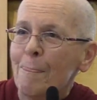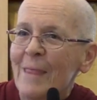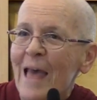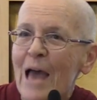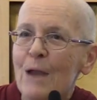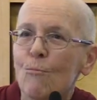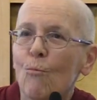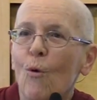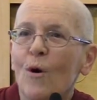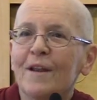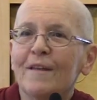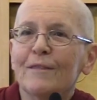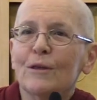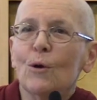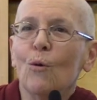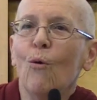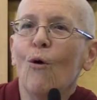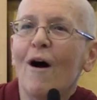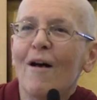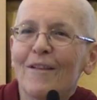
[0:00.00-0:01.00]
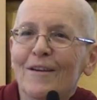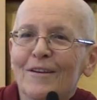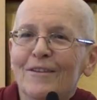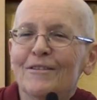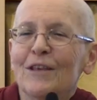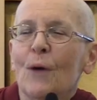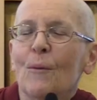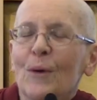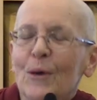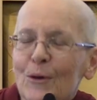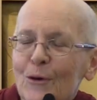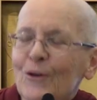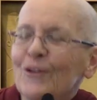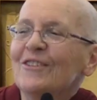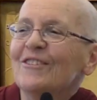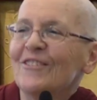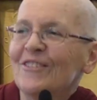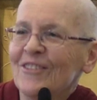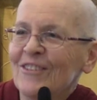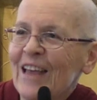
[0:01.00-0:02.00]
And one of the qualities that we
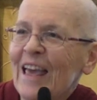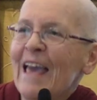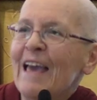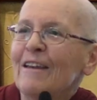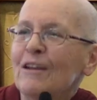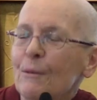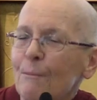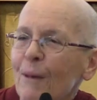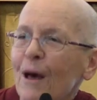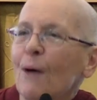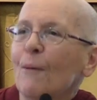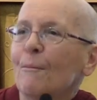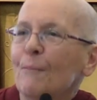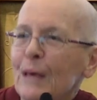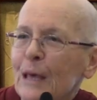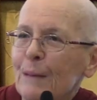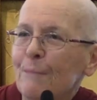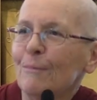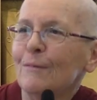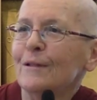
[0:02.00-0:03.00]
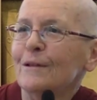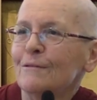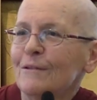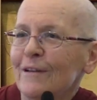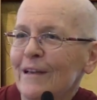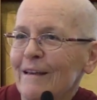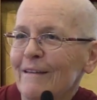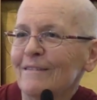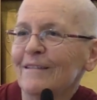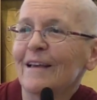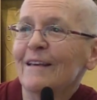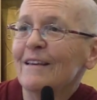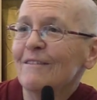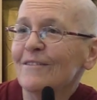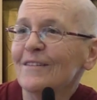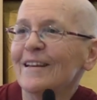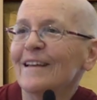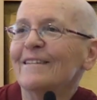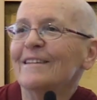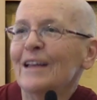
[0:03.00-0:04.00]
couldn't stand about people, and
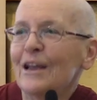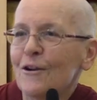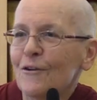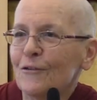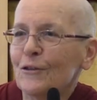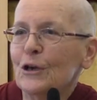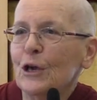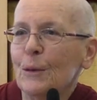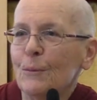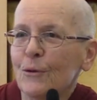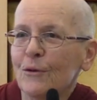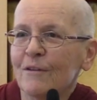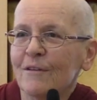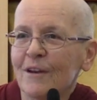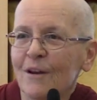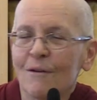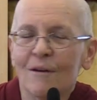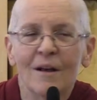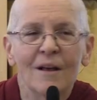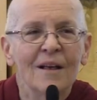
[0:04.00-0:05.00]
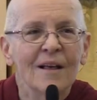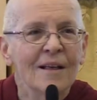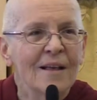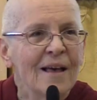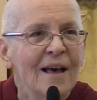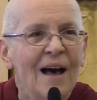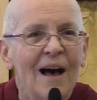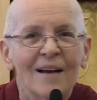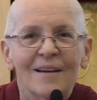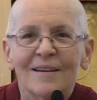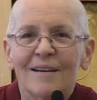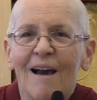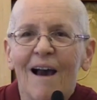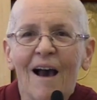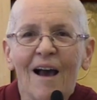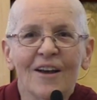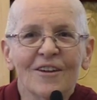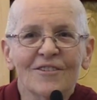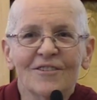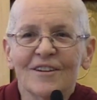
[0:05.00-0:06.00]
even in here in the community, you know,
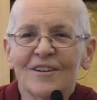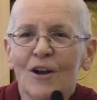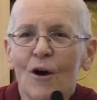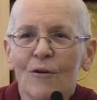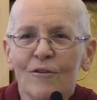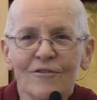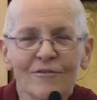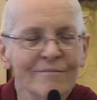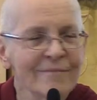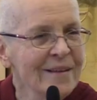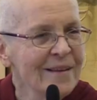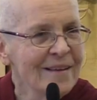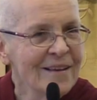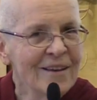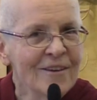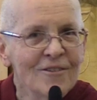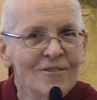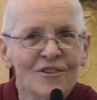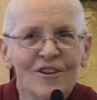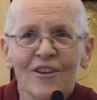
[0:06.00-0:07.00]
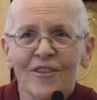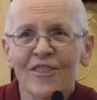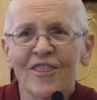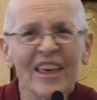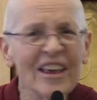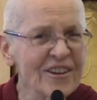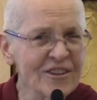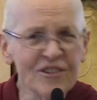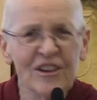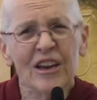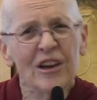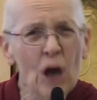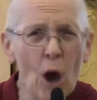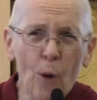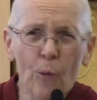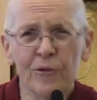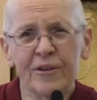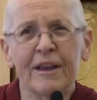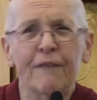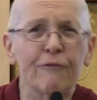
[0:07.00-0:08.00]
gosh, you know, she thinks she
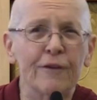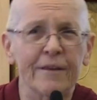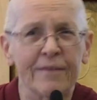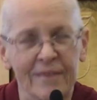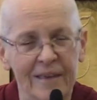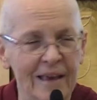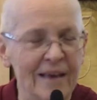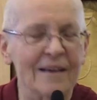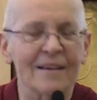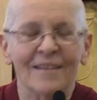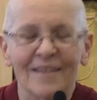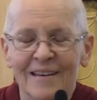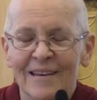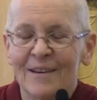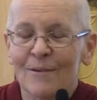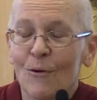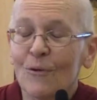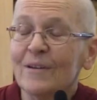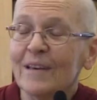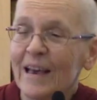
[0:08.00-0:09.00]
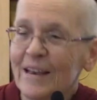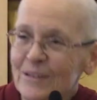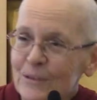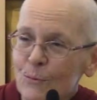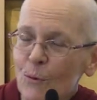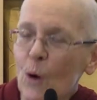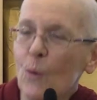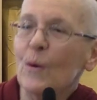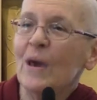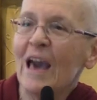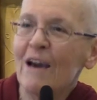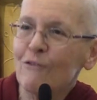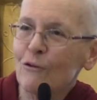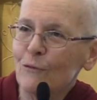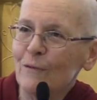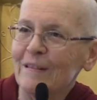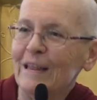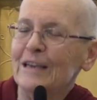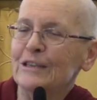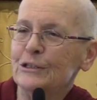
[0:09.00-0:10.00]
knows everything. Well, guess what? We have a
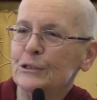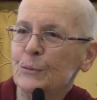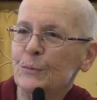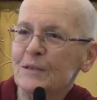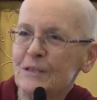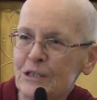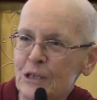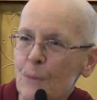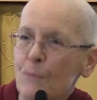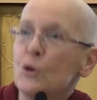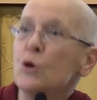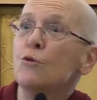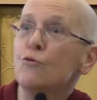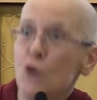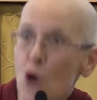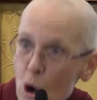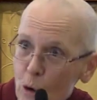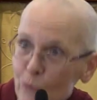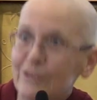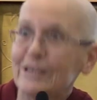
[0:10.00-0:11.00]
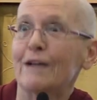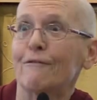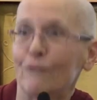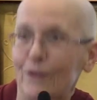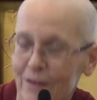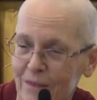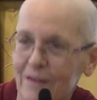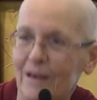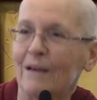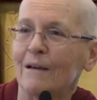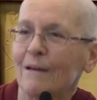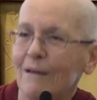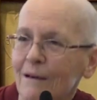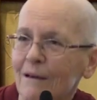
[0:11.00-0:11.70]
relationship with someone who knows everything.